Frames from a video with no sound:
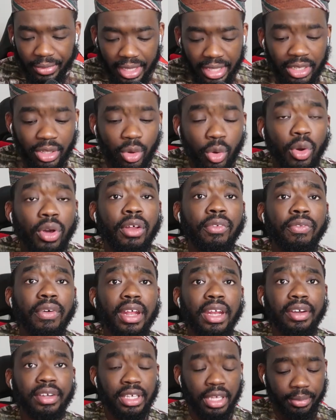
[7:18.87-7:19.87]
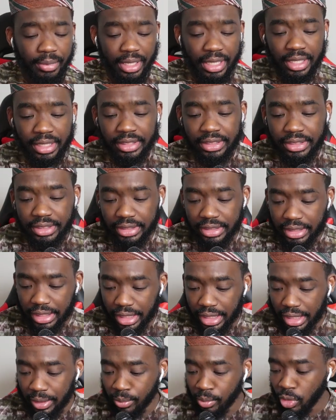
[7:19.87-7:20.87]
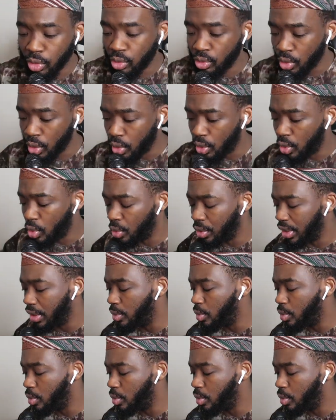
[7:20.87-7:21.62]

in the quarterfinal game against Morocco,